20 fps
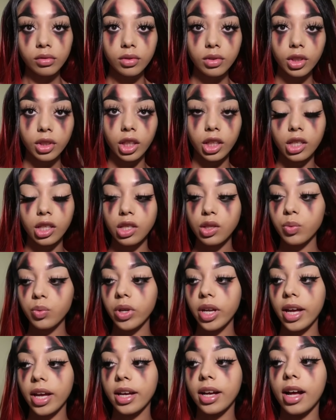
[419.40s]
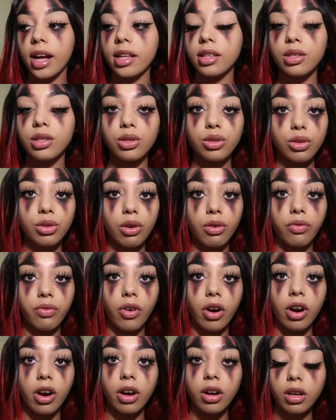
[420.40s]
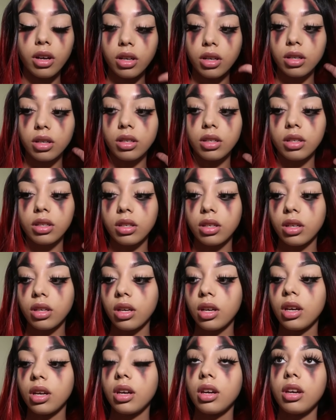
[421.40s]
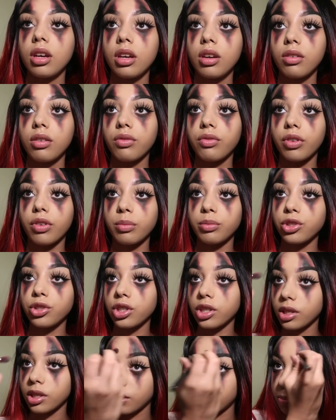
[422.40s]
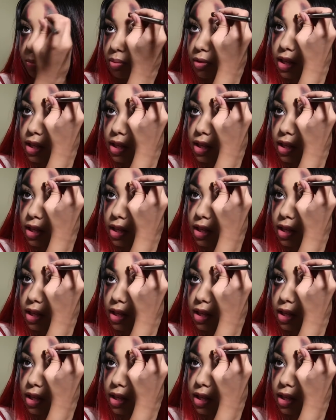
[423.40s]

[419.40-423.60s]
Okay, this is what I got so far from just